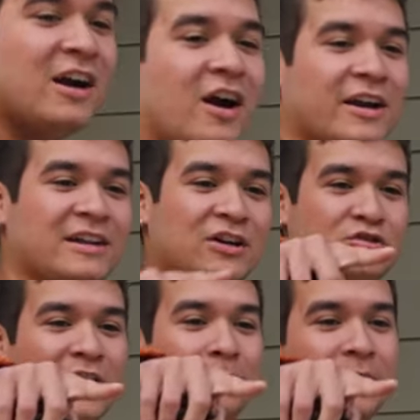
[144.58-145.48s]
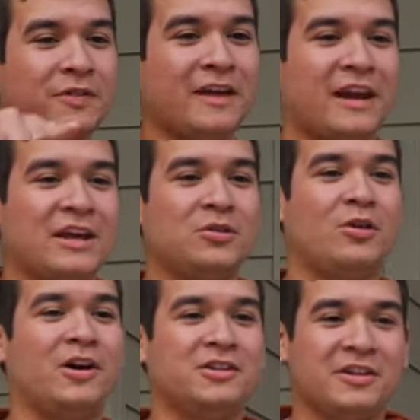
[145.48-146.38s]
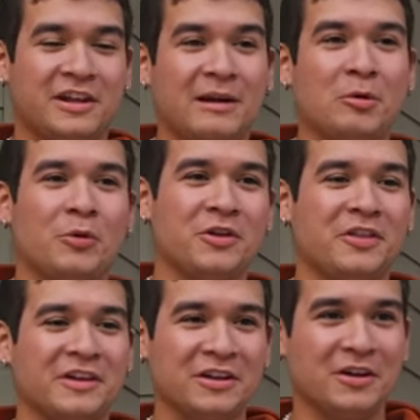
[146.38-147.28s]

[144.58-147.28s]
right, now try to put that handle onto the camera where you think it